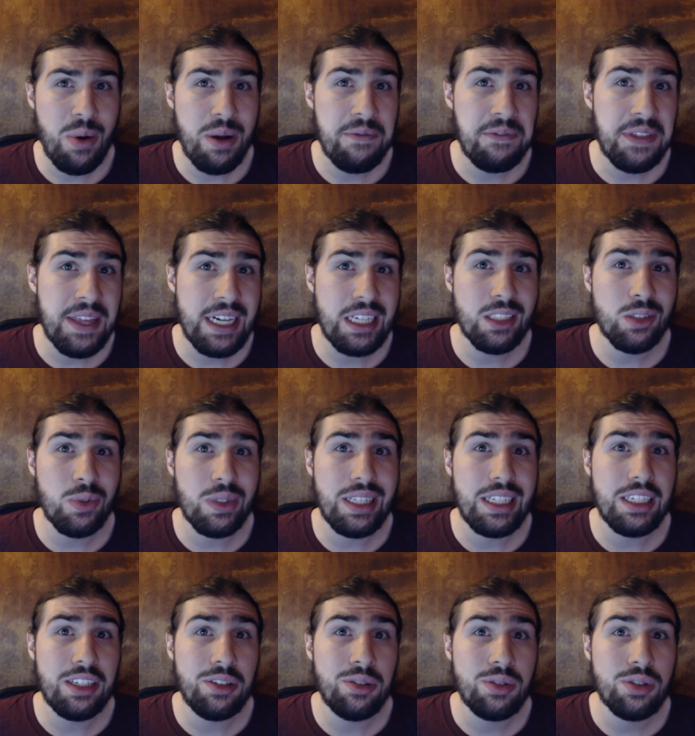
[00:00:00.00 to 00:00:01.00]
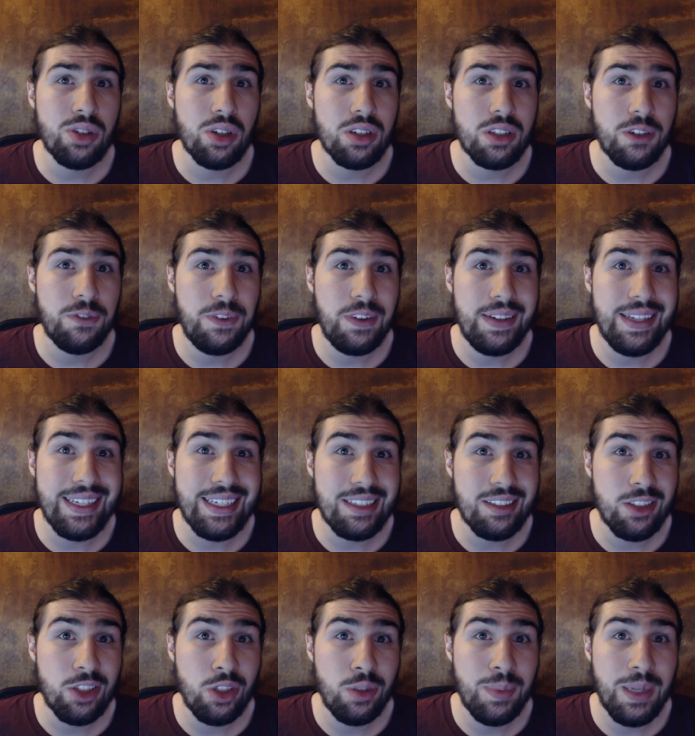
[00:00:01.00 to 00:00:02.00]
If things really do start to feel like it's
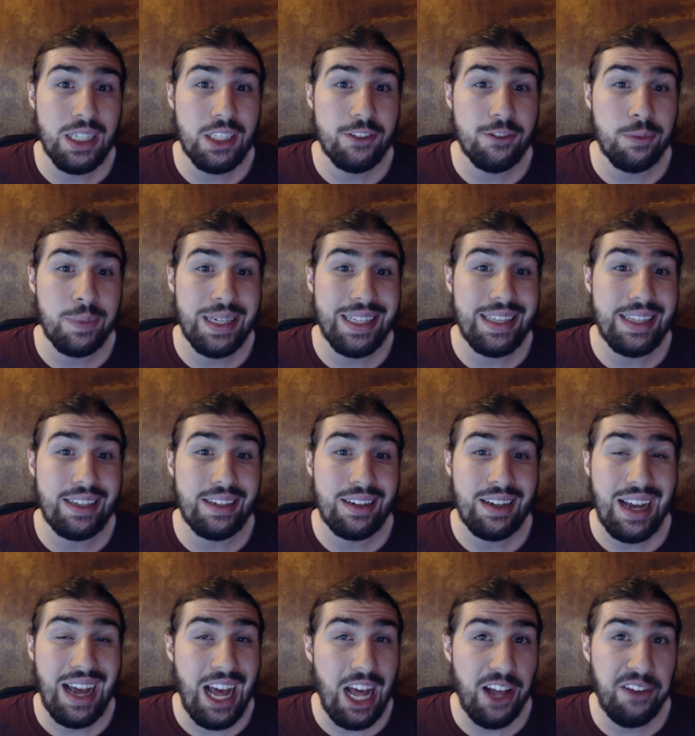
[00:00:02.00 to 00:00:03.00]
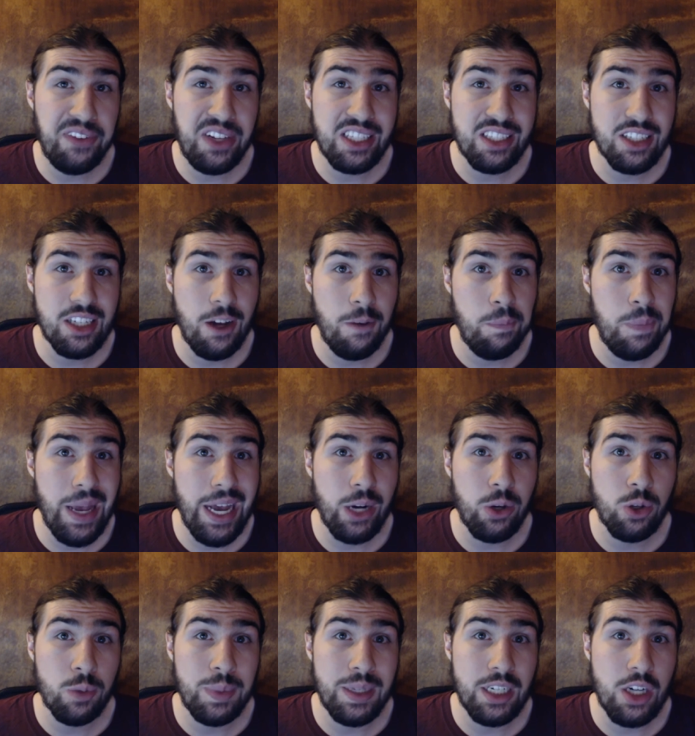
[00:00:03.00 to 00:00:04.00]
too much for me, the obvious cut back
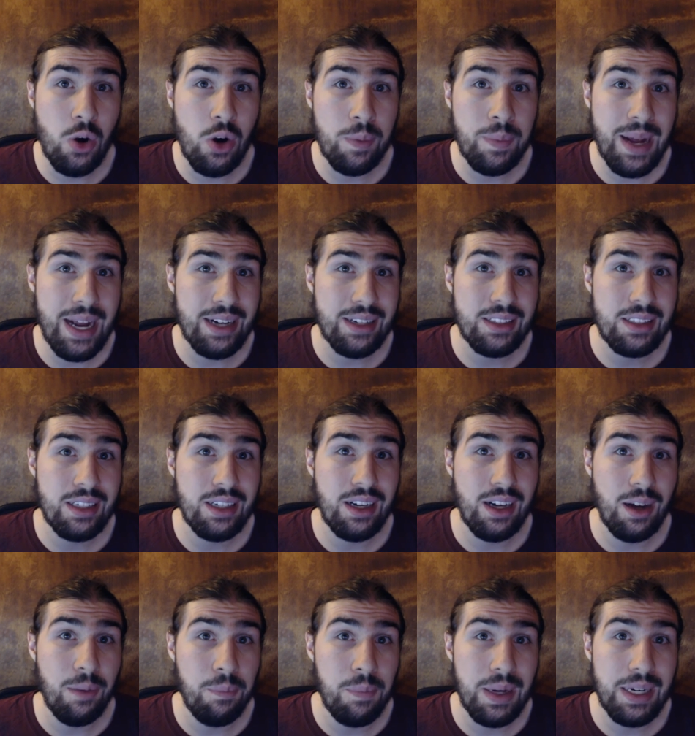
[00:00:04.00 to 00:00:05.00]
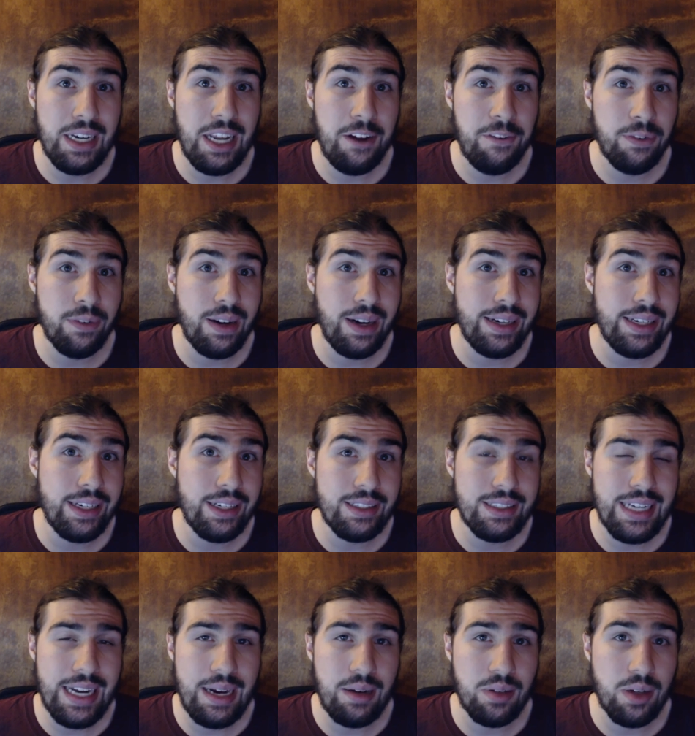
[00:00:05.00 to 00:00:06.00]
would be going back to Monday, Friday
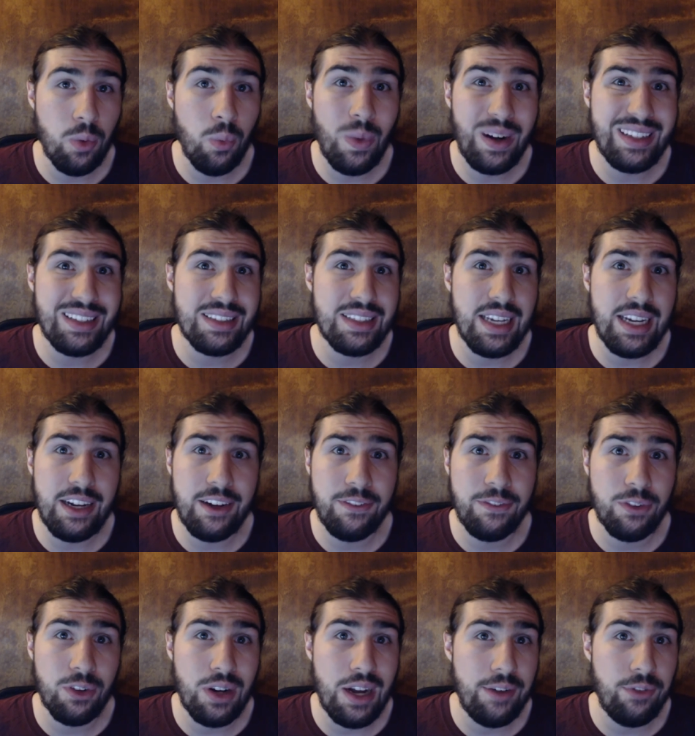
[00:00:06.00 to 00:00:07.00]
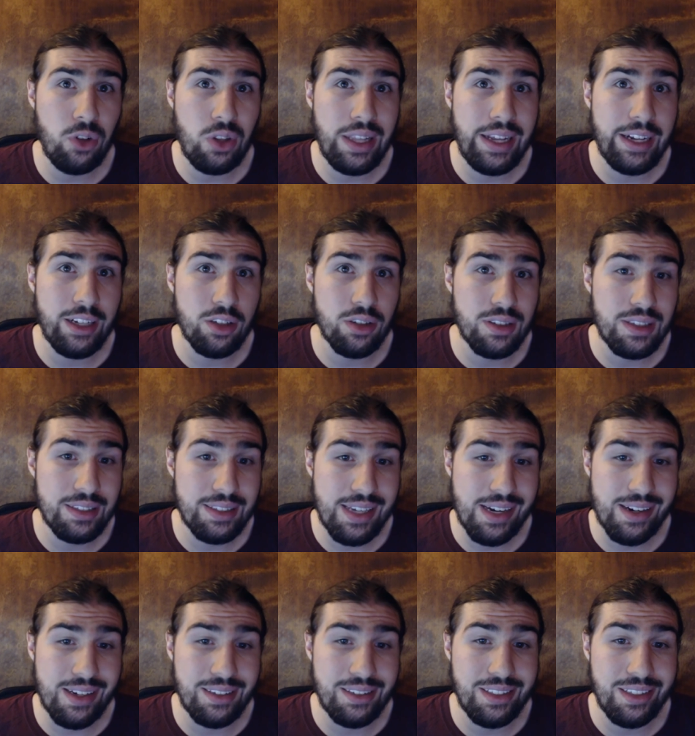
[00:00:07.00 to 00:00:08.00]
Untamed, and Wednesday for Evoland or the
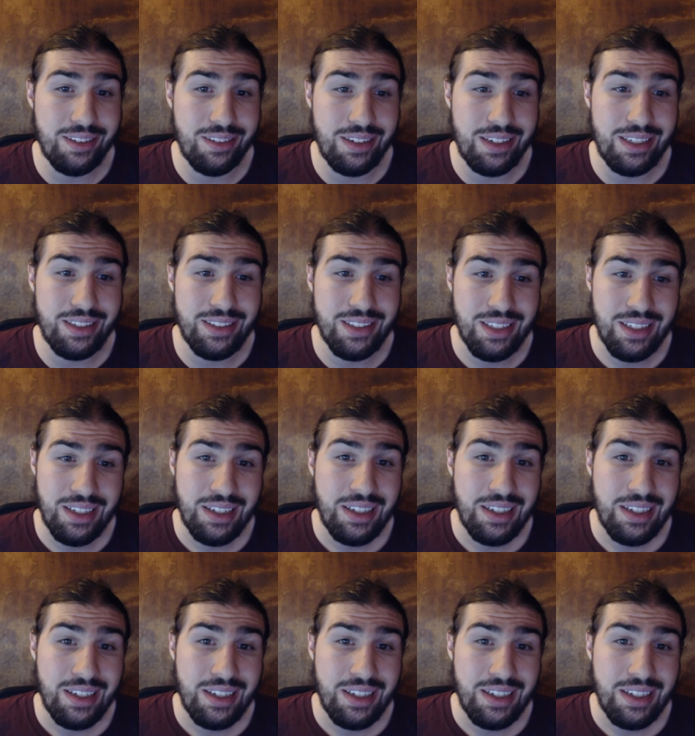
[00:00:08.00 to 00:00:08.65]
second series.